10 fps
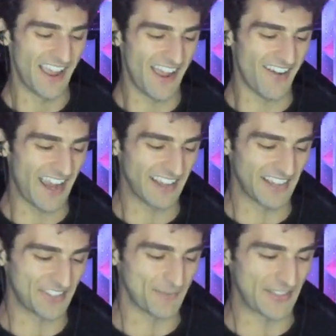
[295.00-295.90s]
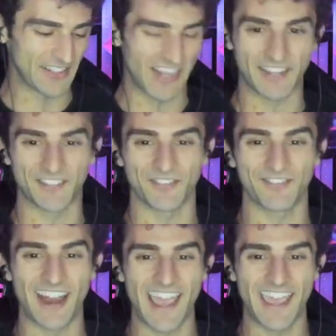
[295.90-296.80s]
Okay, let's make the lights
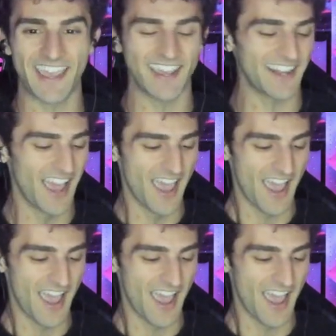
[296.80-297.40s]
red.